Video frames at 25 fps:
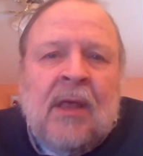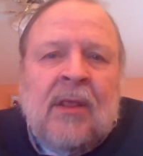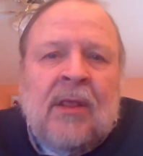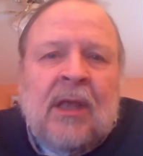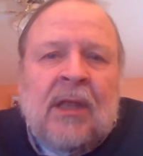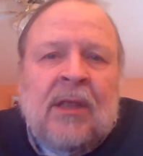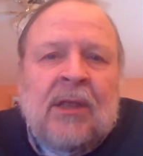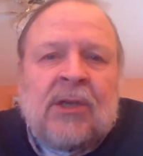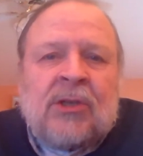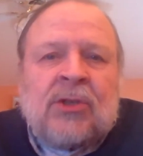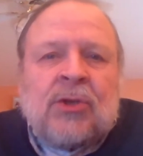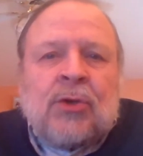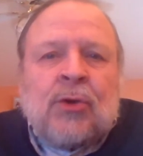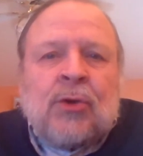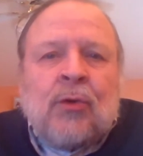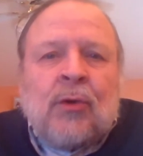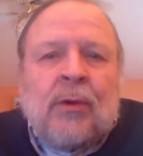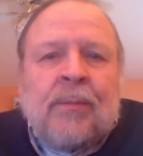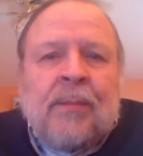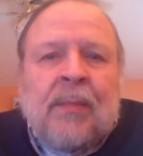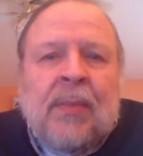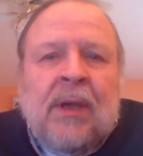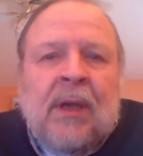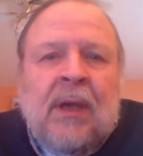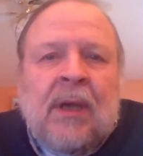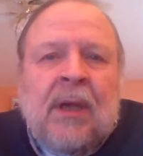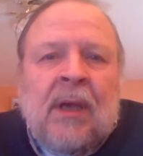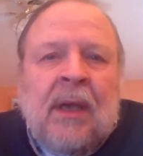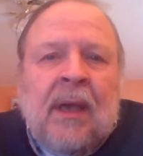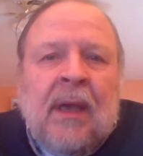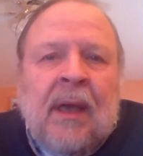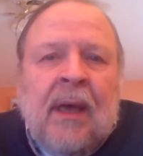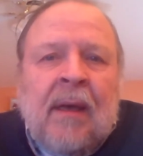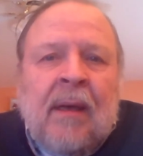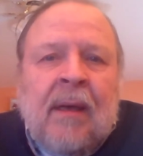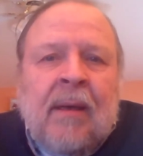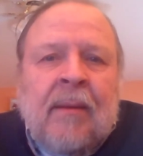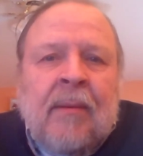then this could be
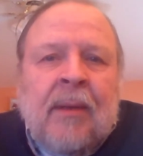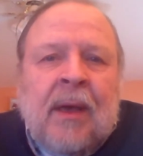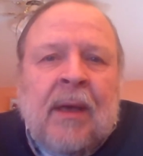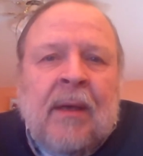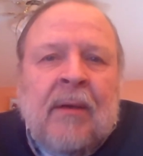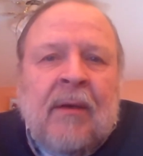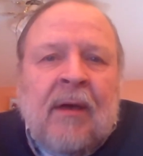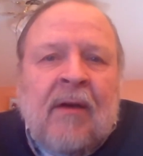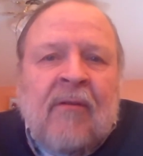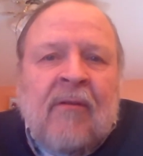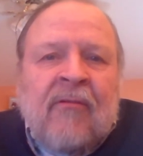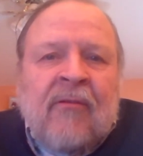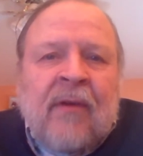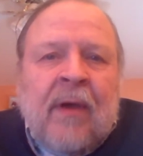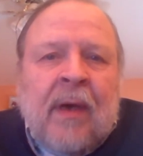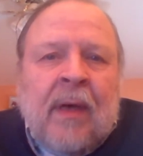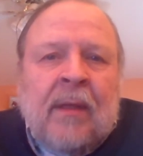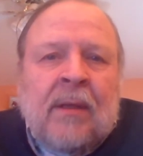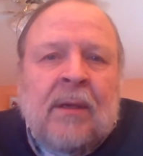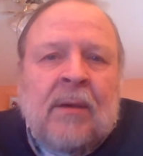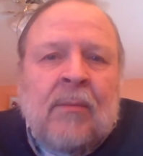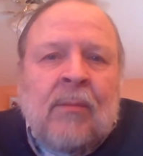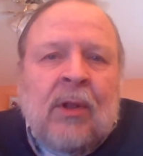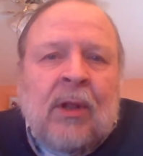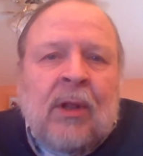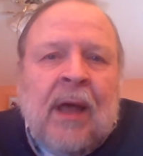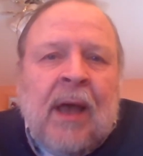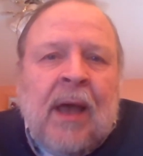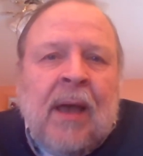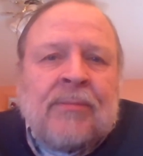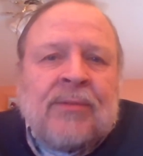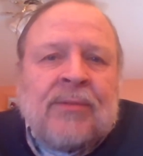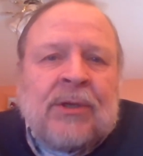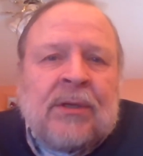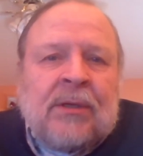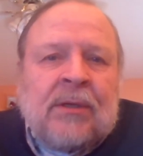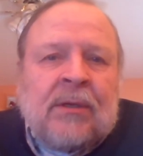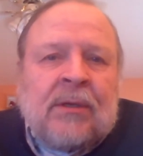uh, a, a valuable
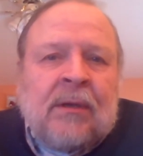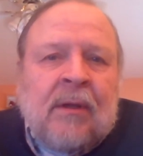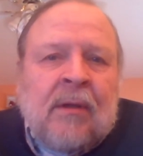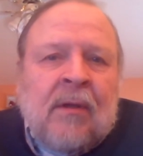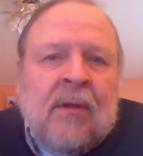option